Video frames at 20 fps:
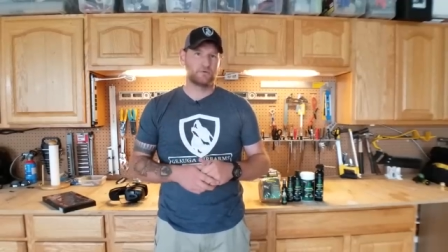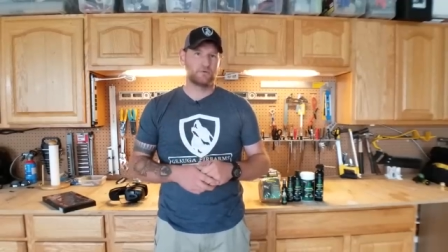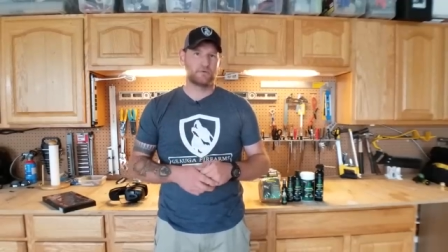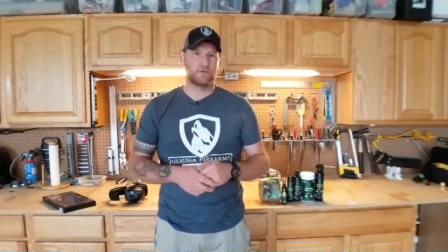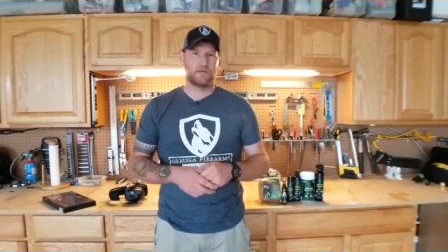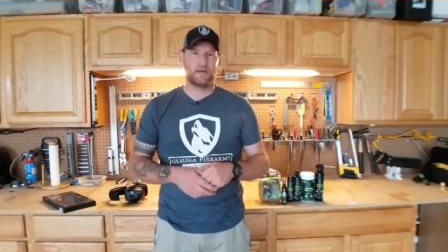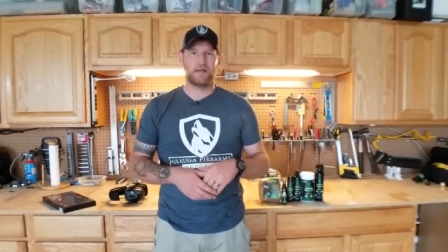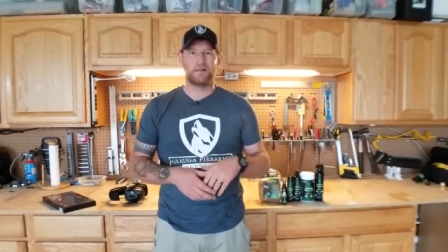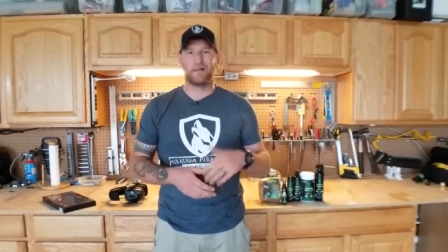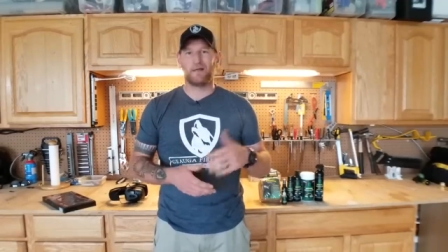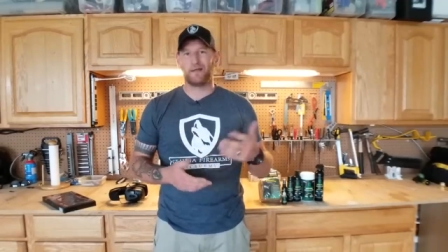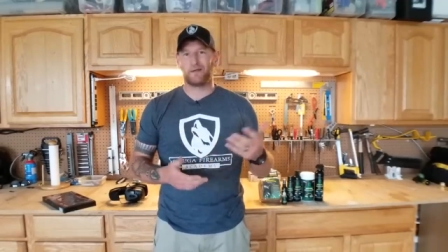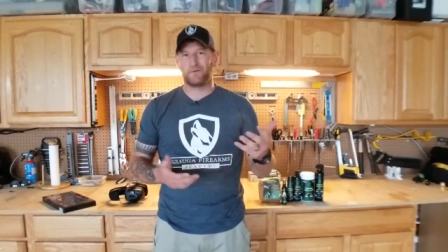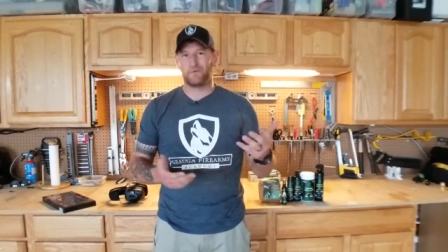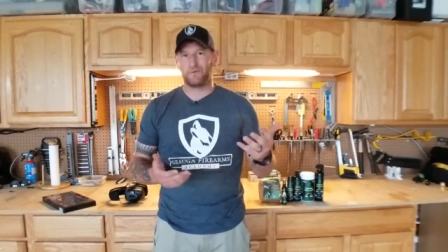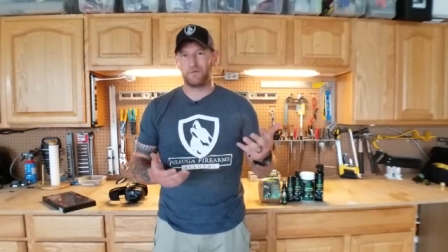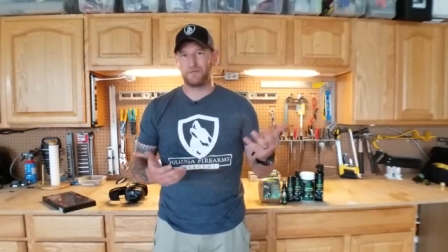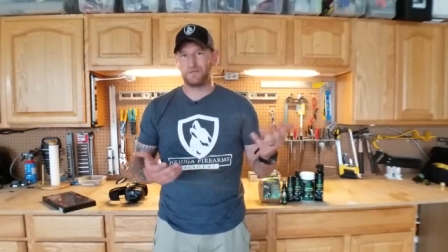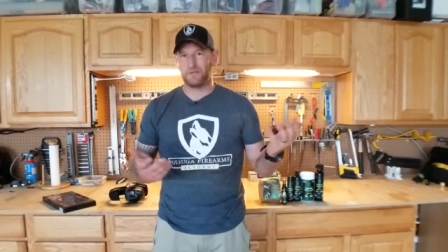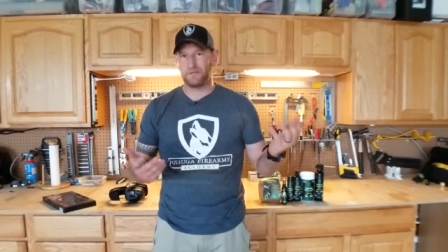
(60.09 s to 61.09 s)
Okay, I like
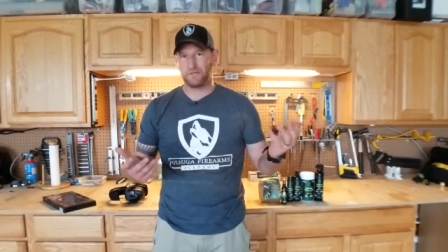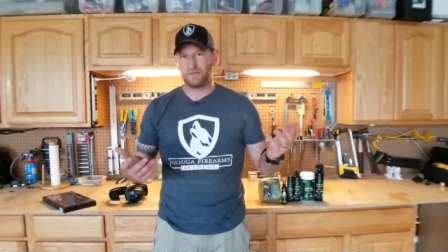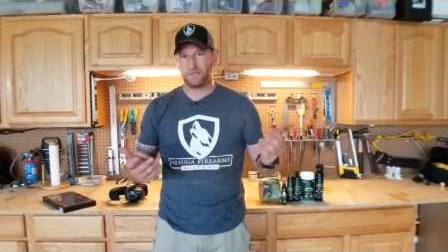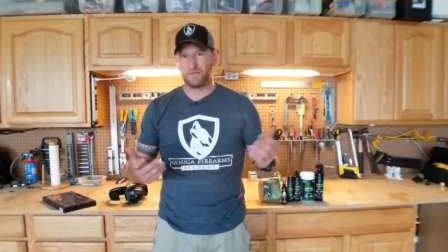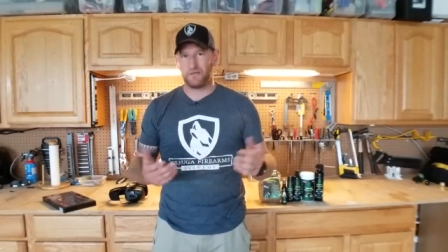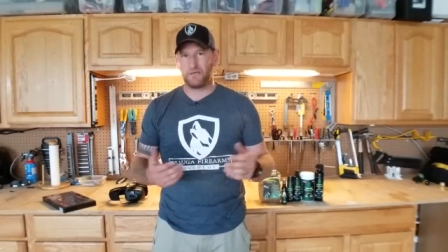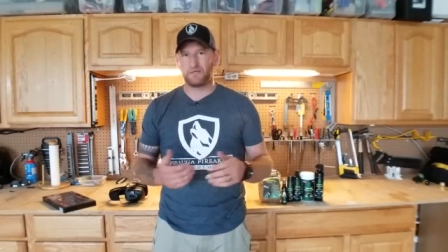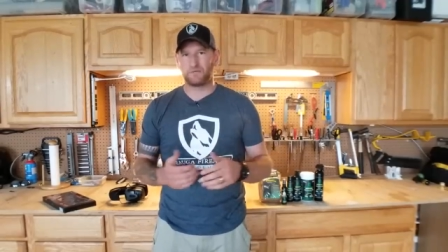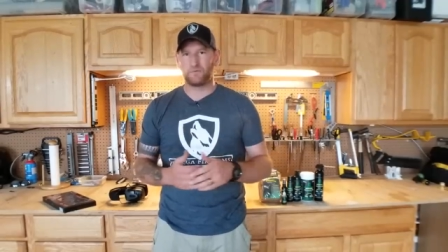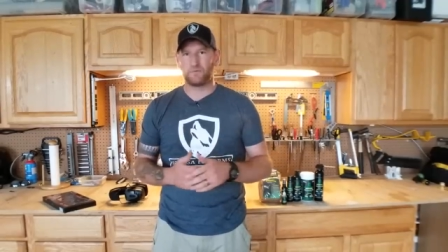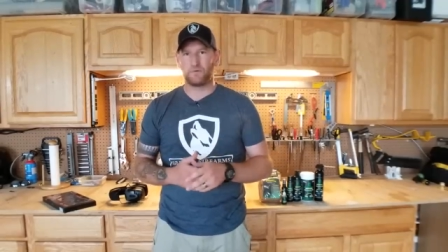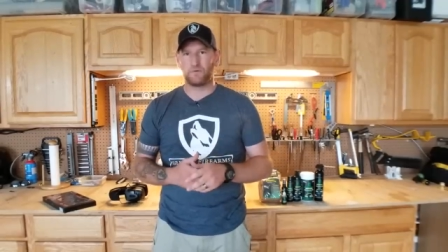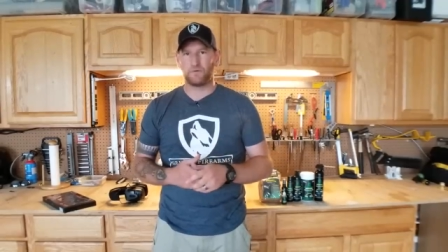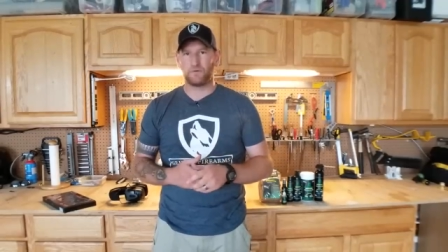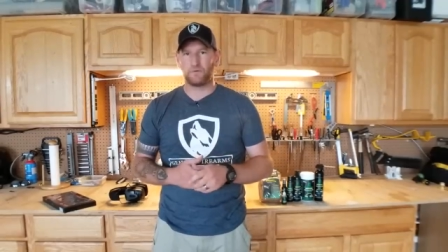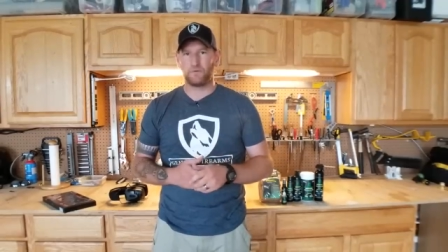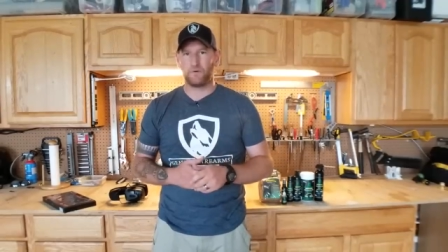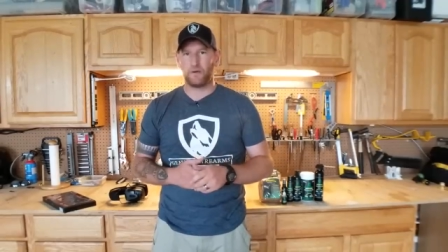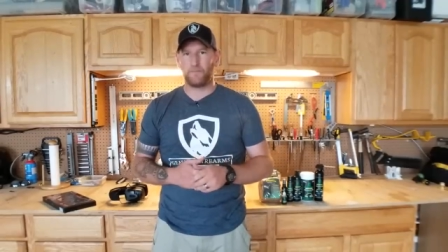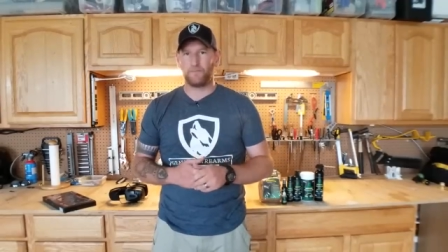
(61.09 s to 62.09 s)
grease because it stays where,
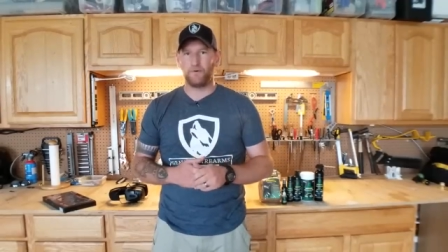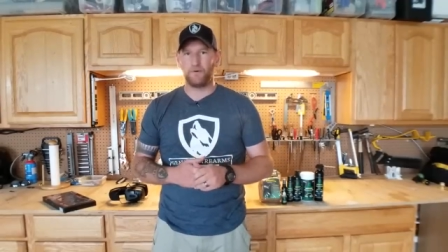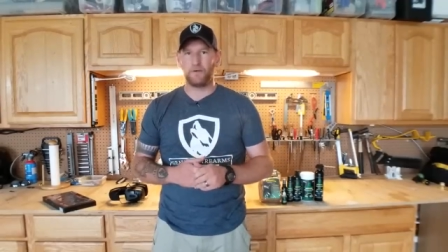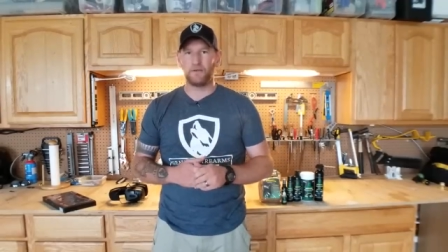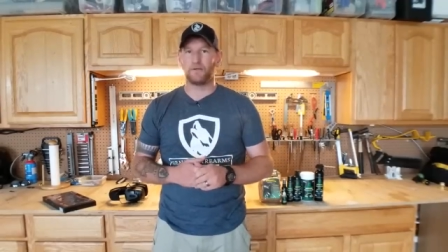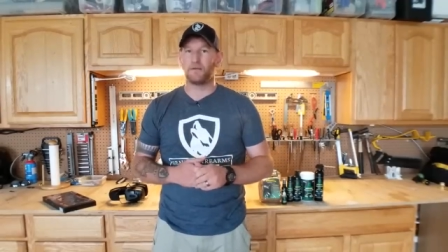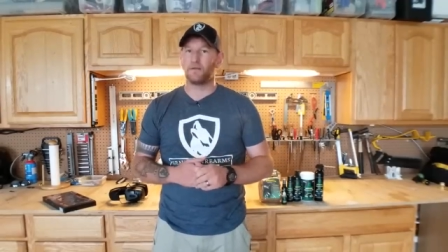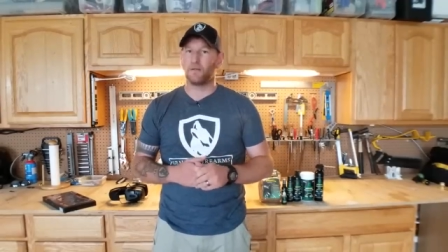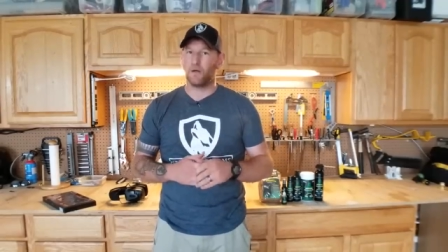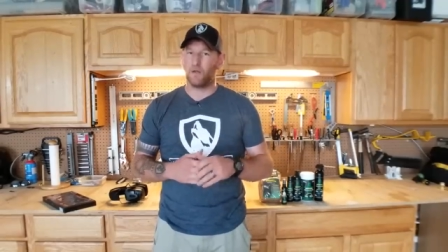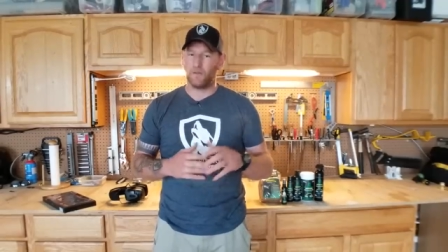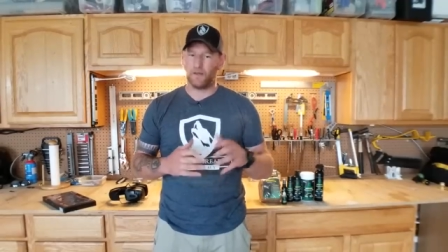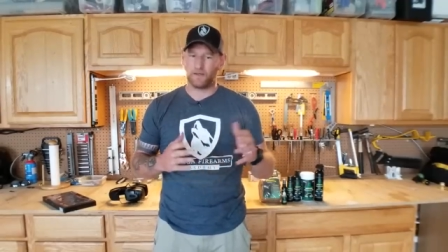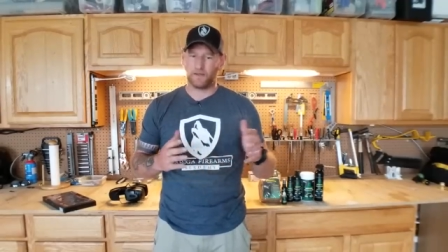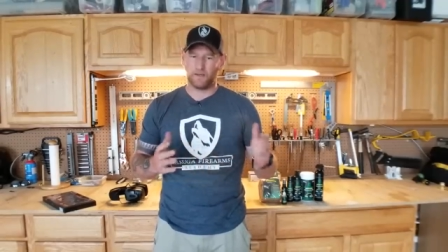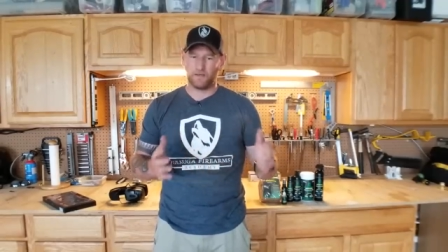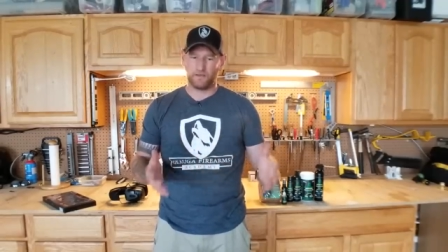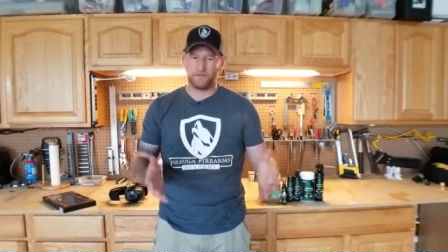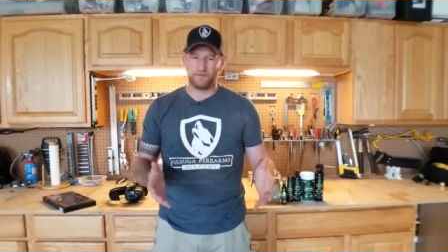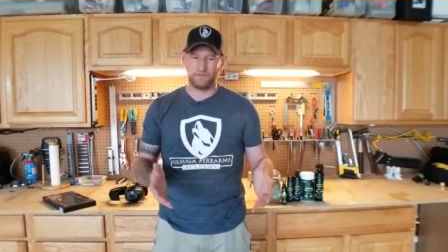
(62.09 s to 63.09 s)
where I put it and all that
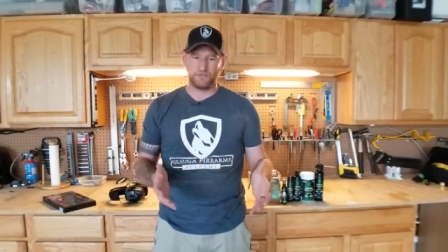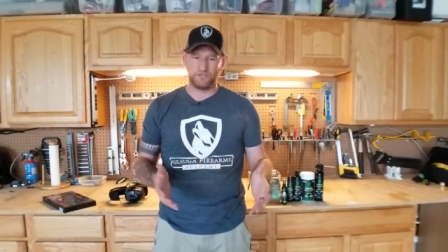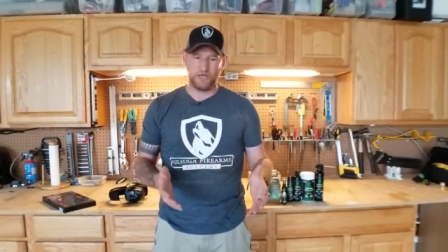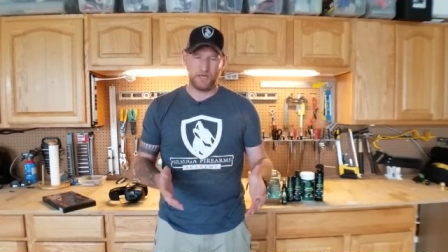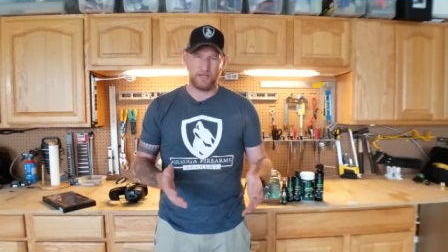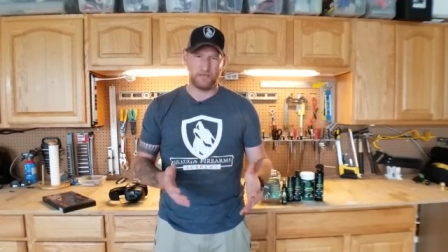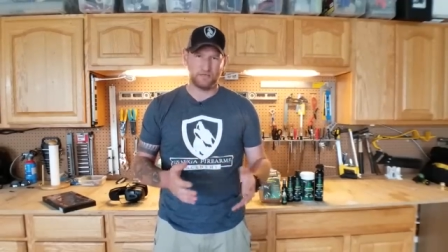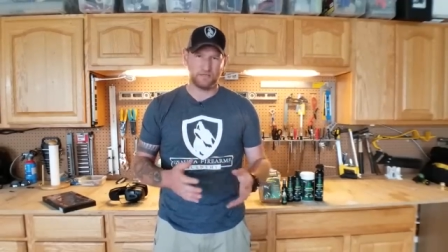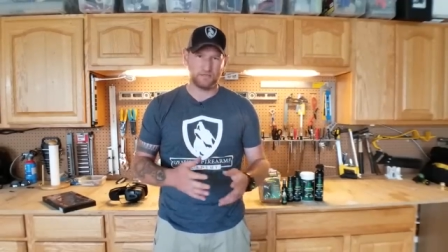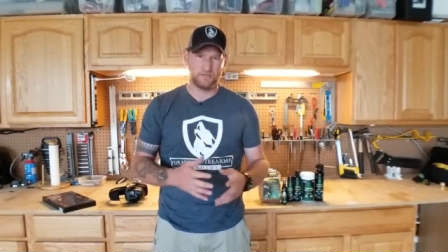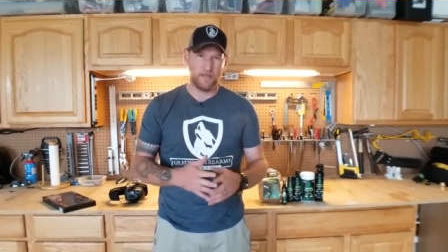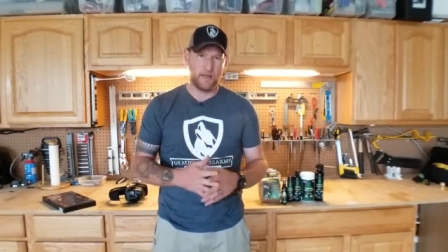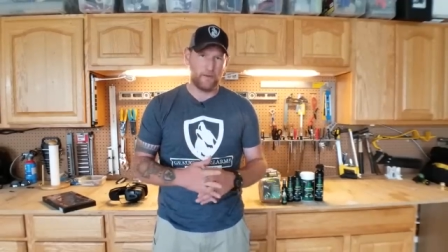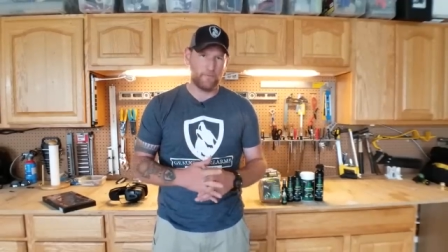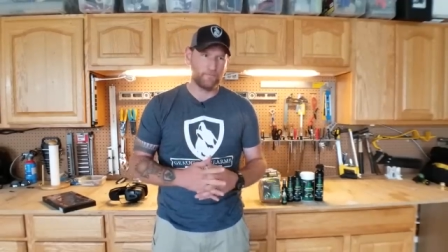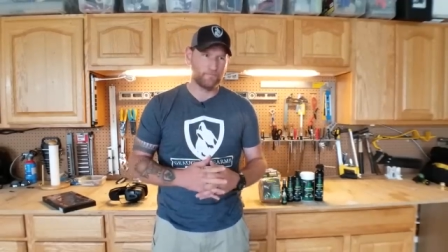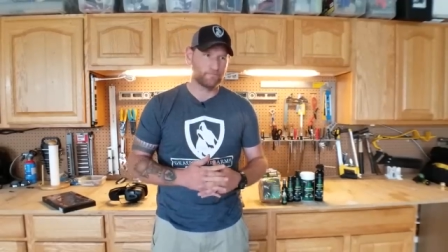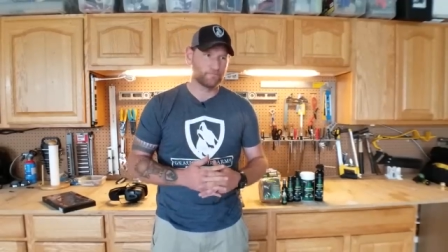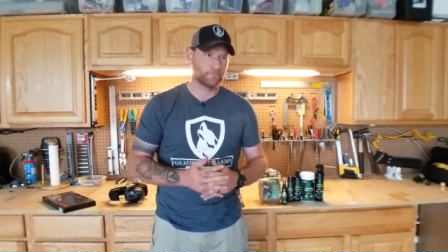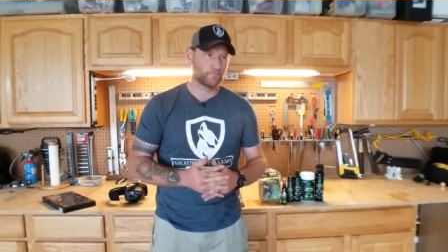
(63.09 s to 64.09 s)
kind of good jazz. Now,